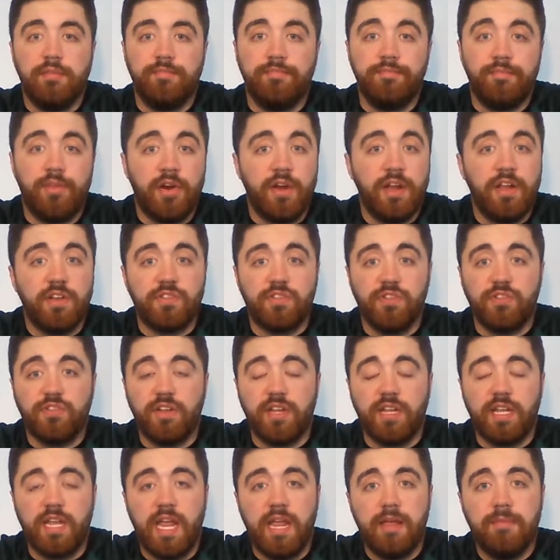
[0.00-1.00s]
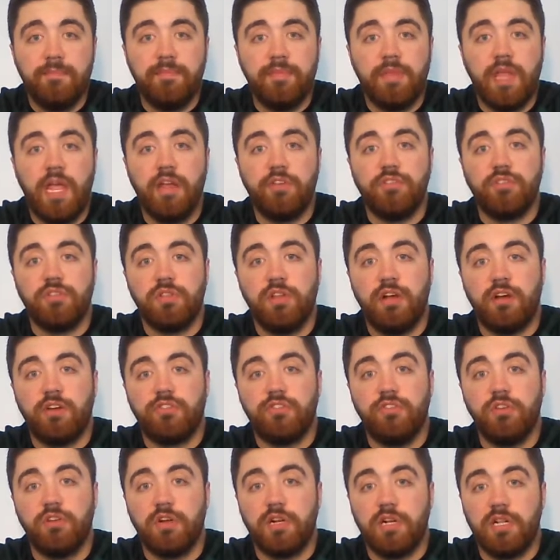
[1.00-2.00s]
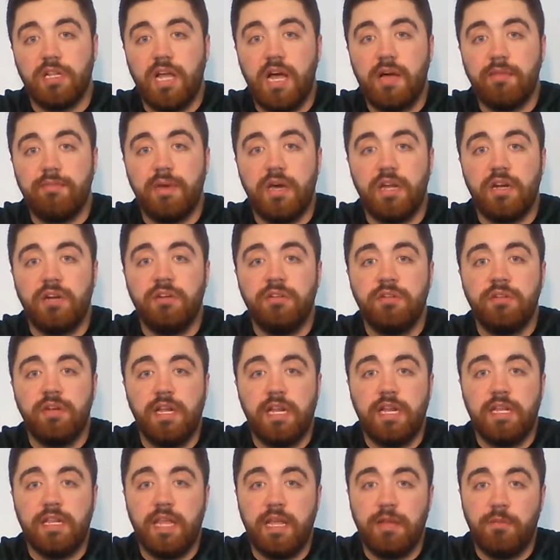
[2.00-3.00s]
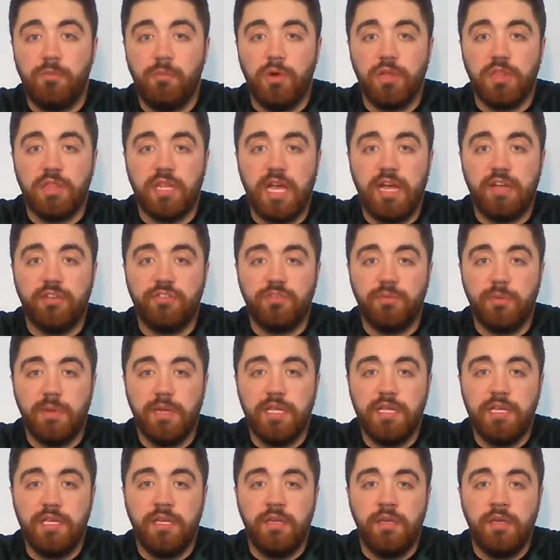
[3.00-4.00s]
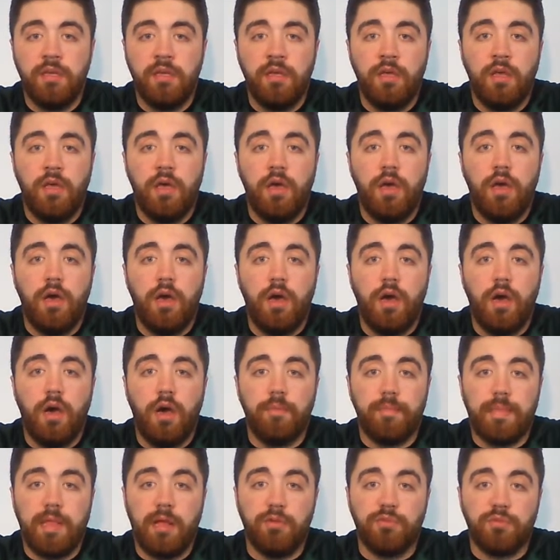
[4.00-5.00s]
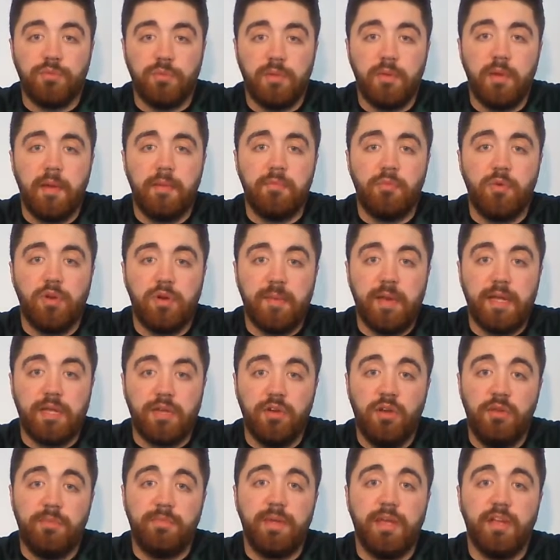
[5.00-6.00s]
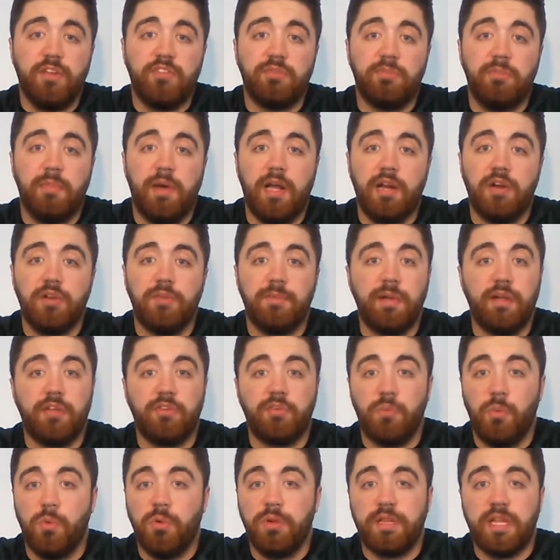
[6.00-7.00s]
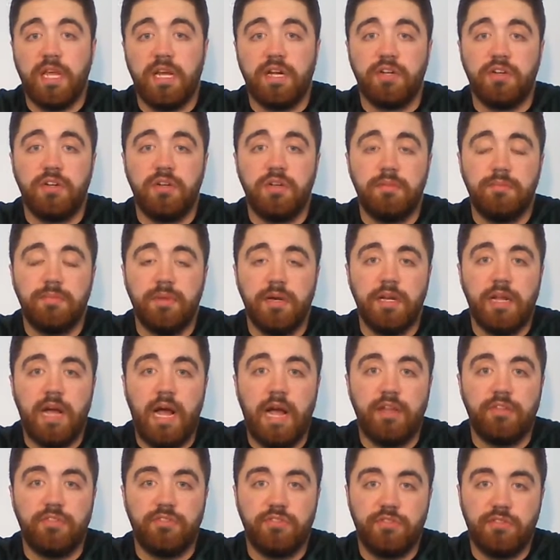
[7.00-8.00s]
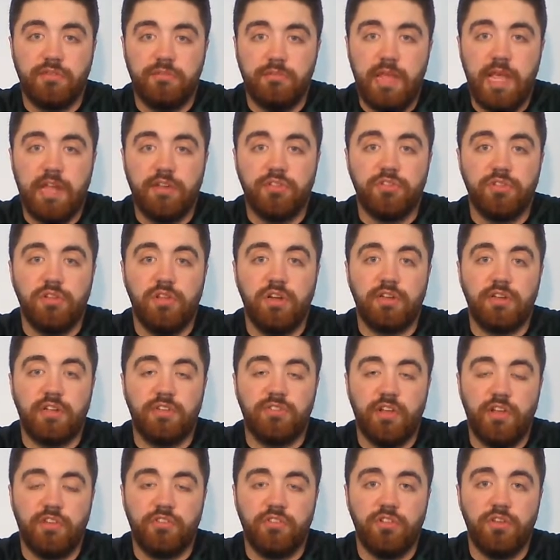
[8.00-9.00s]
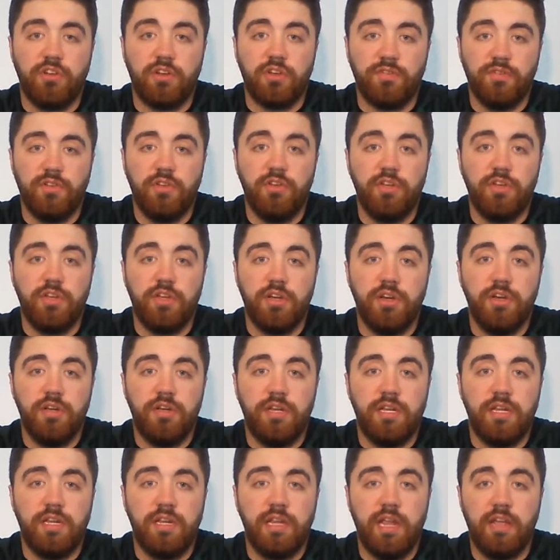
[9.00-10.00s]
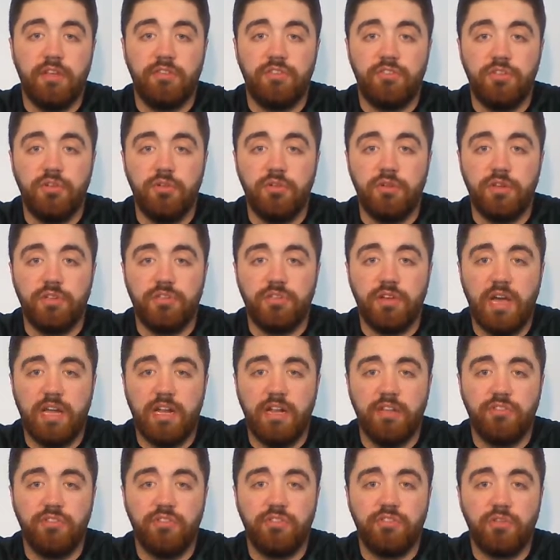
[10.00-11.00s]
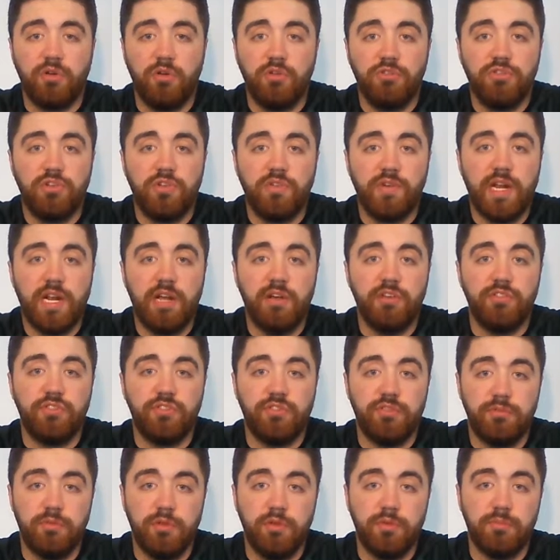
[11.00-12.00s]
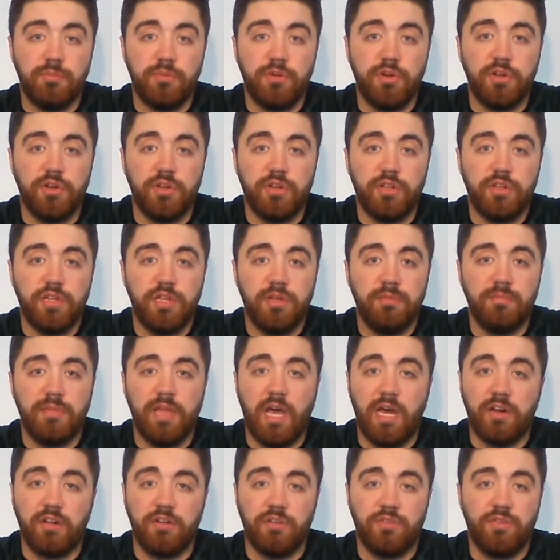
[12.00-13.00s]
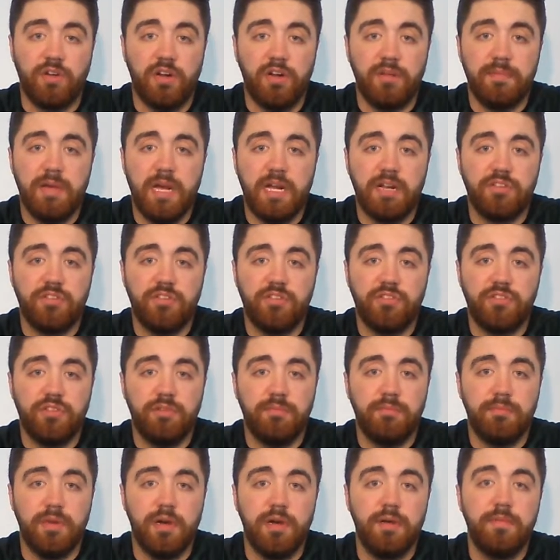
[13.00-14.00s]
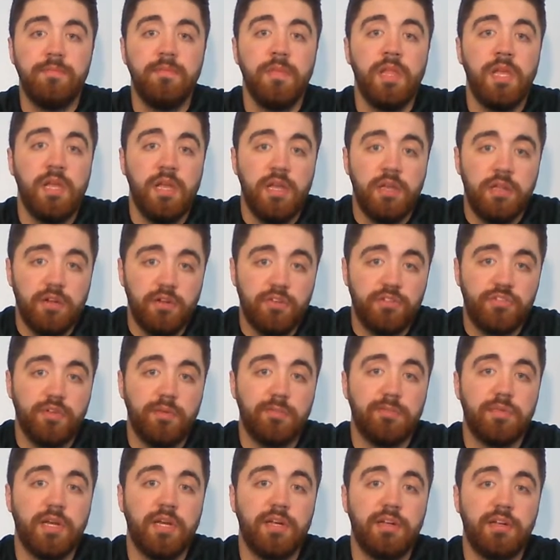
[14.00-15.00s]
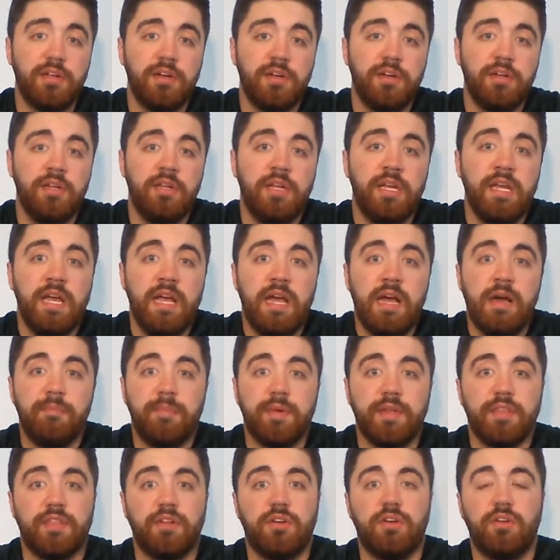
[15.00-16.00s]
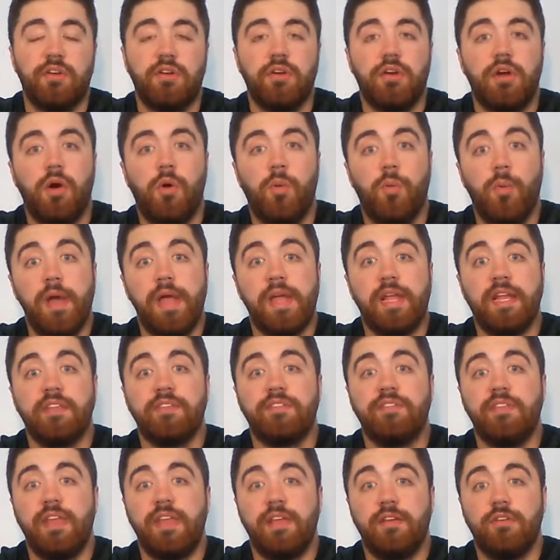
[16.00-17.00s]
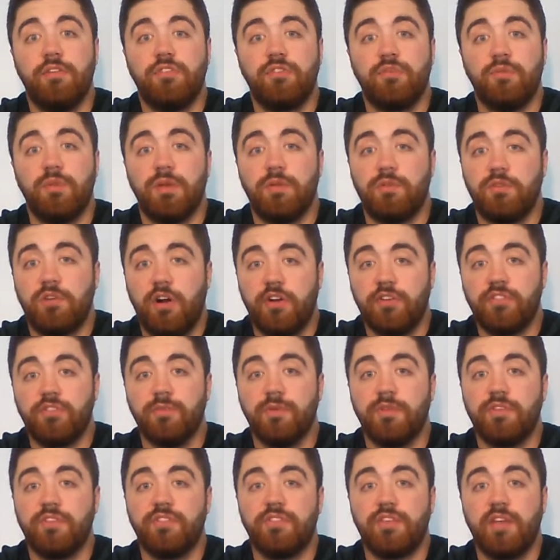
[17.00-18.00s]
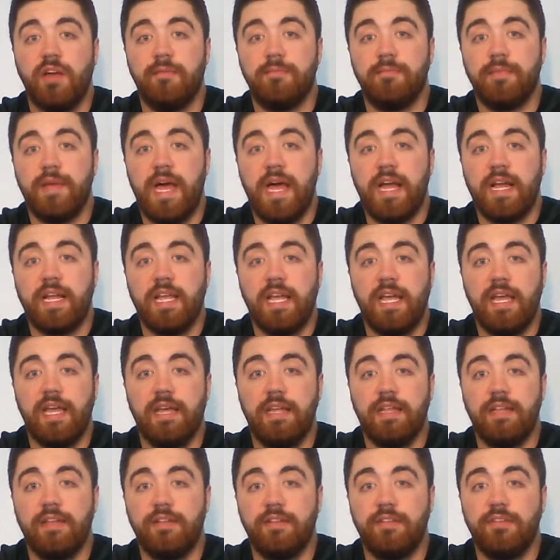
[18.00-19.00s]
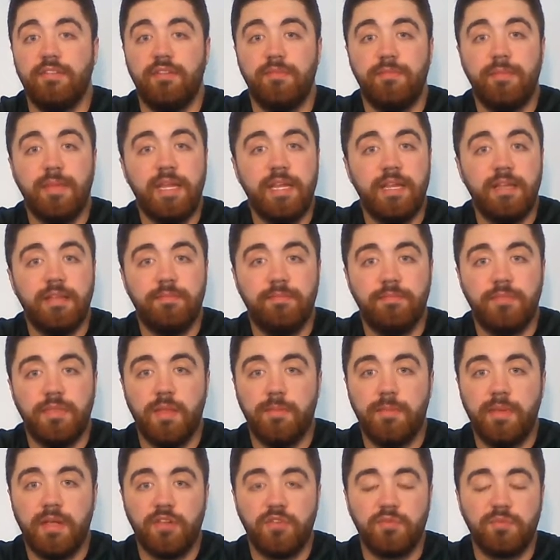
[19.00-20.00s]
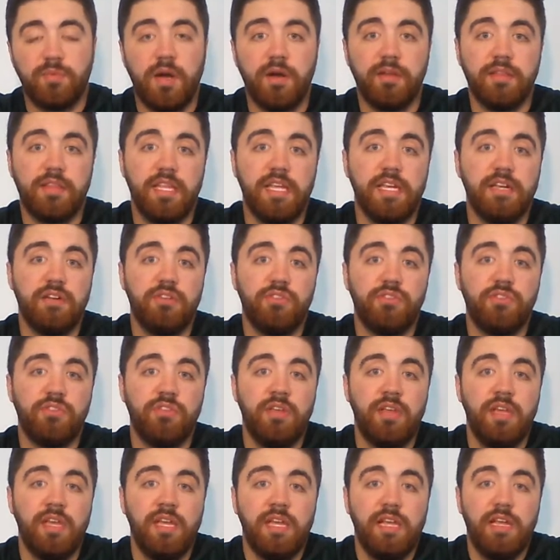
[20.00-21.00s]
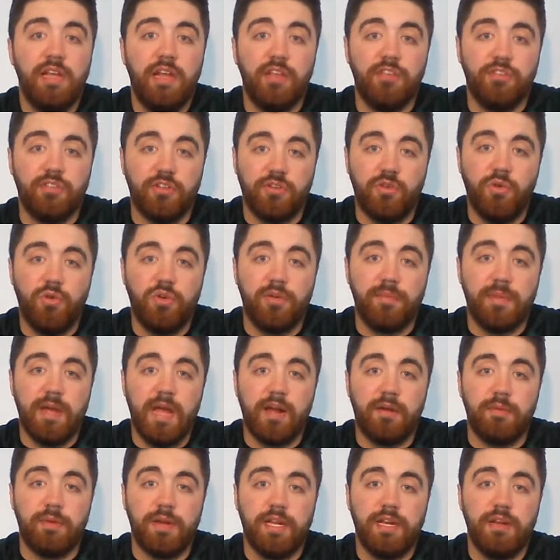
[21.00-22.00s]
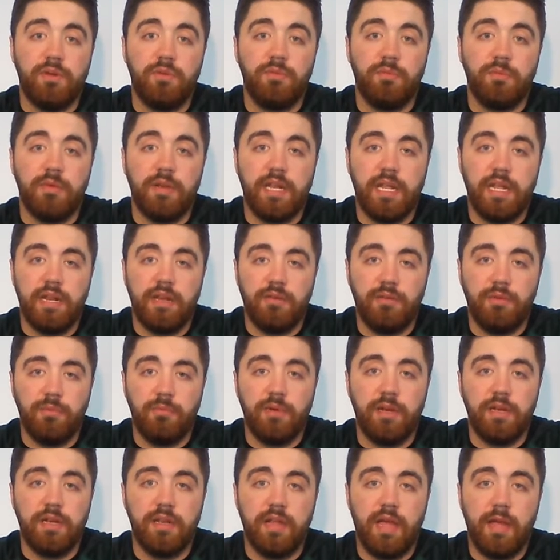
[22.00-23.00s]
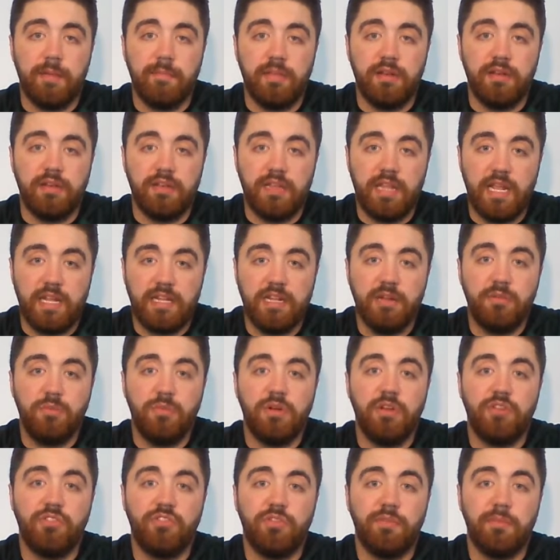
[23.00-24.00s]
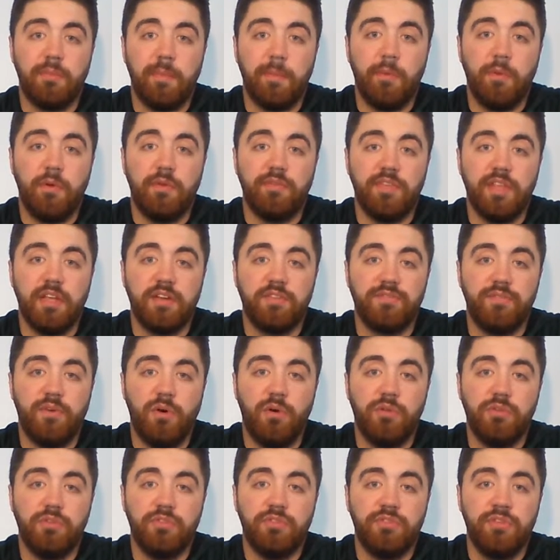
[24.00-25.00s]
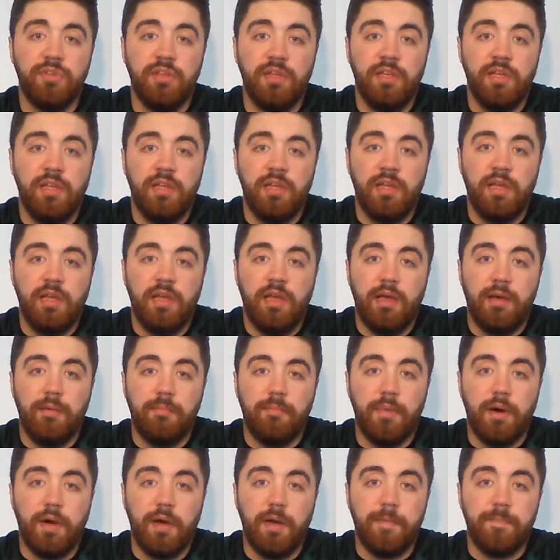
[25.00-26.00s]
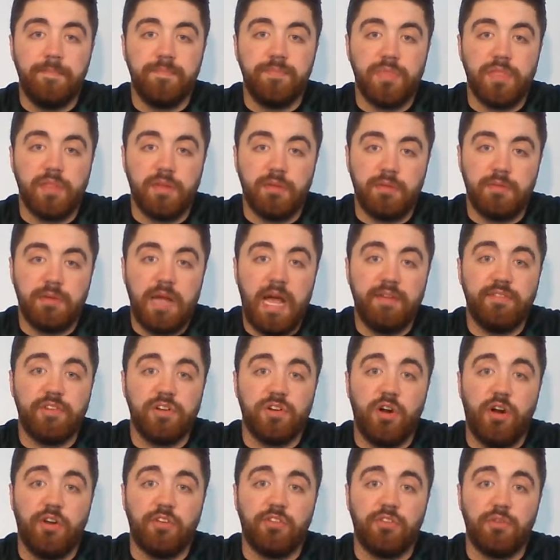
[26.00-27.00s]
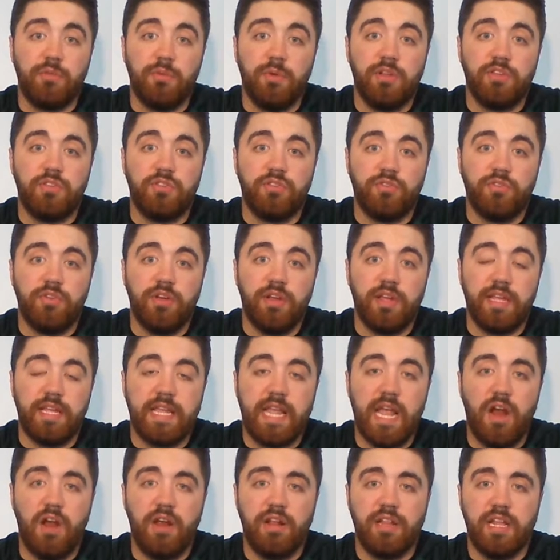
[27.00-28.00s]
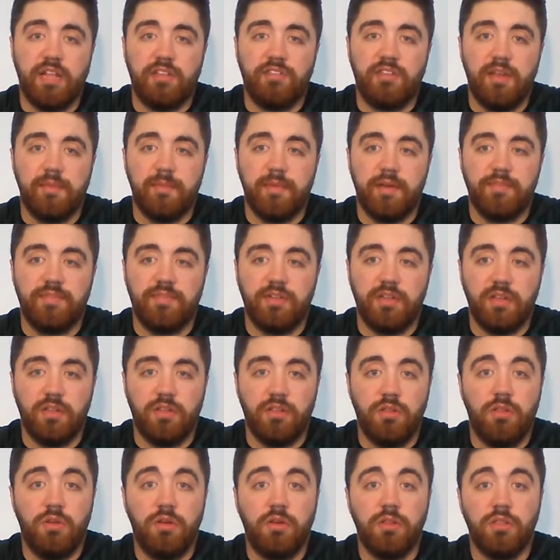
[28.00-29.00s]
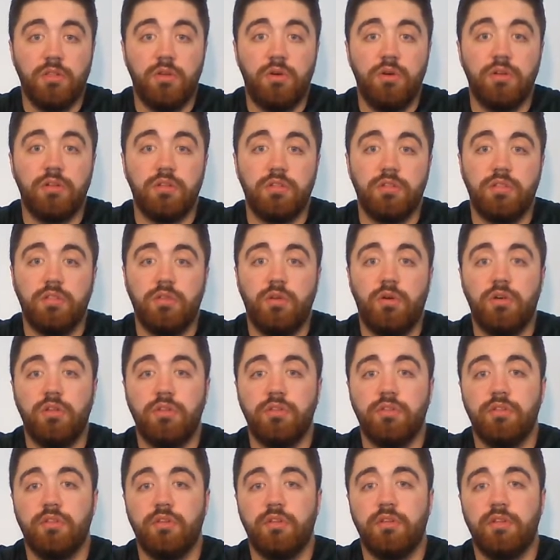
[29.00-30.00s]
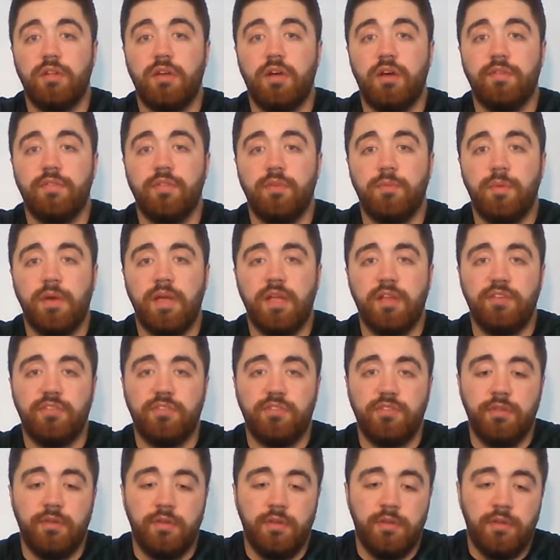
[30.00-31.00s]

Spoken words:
Very interesting game. Andrew Luck's looking a lot better. They won last week. That was one of my good picks. My other picks weren't that good, but Andrew Luck is actually looking really good. He has two good tight ends he's throwing to right now. He's doing pretty good with them. Not a good running back system, but they're still playing good. But they're away against the Eagles when Carson Wentz has come back. And to me, the biggest problem with the Eagles is their quarterback. They did win the Super Bowl with Nick Foles, but having Carson Wentz really carry that team up for a long of the ways.